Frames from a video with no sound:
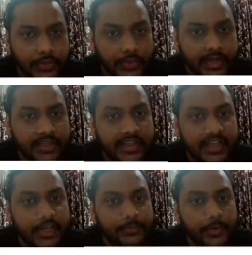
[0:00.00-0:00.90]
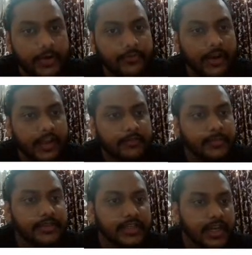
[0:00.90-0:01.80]
28.5
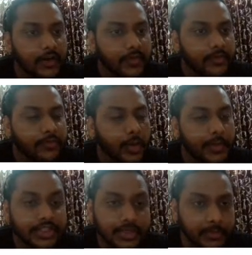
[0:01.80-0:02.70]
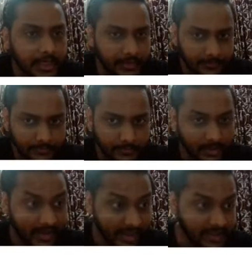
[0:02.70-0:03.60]
meter away from a chimney.
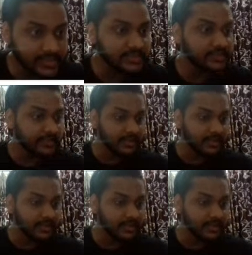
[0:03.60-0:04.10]
Again, this is a